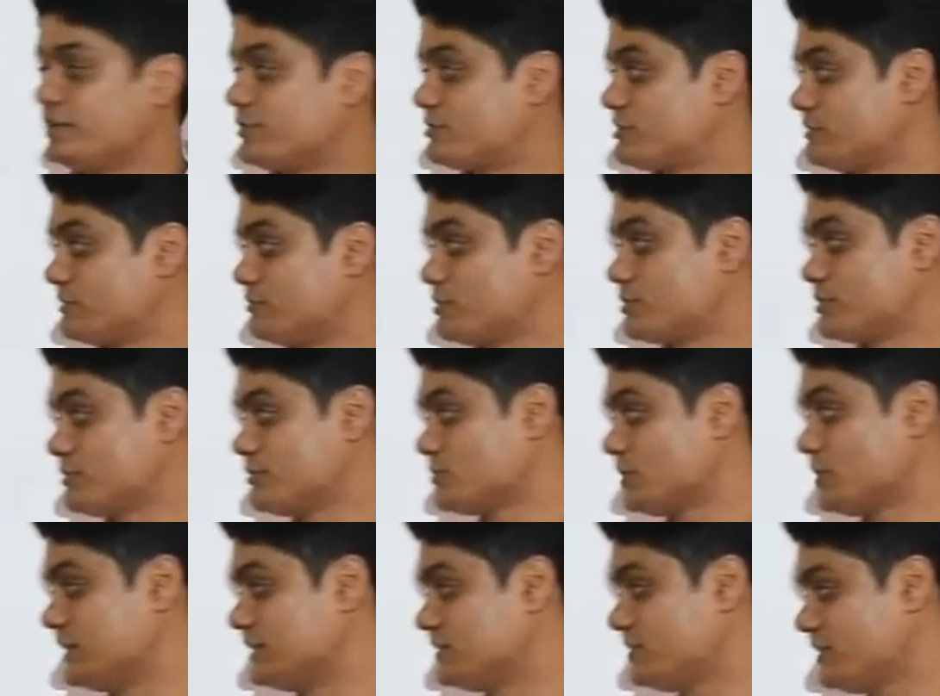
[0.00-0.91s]
distribution.
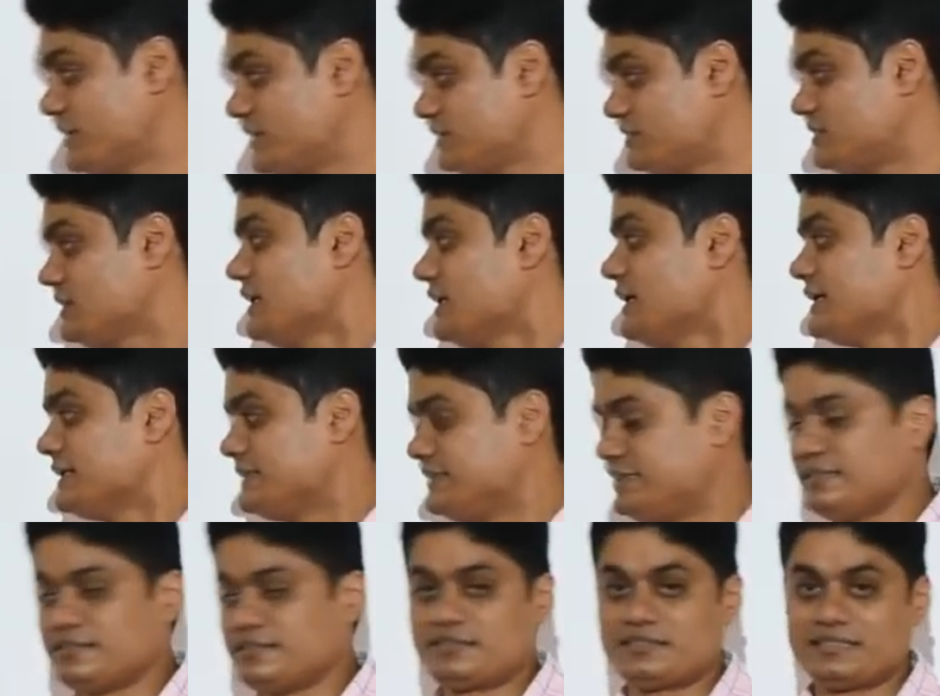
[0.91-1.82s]
So answer is
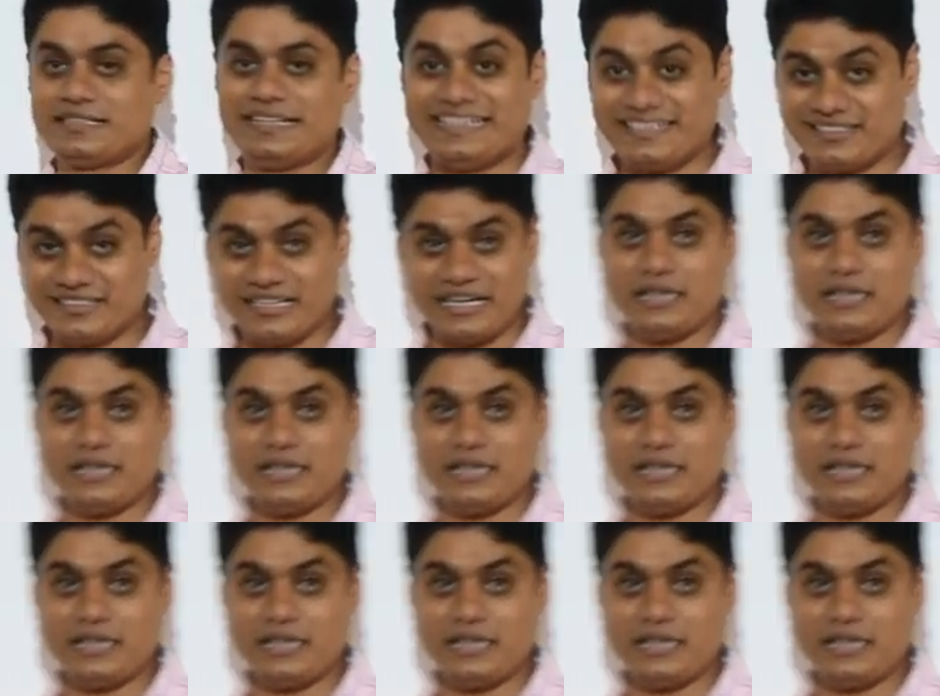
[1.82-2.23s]
yes, it is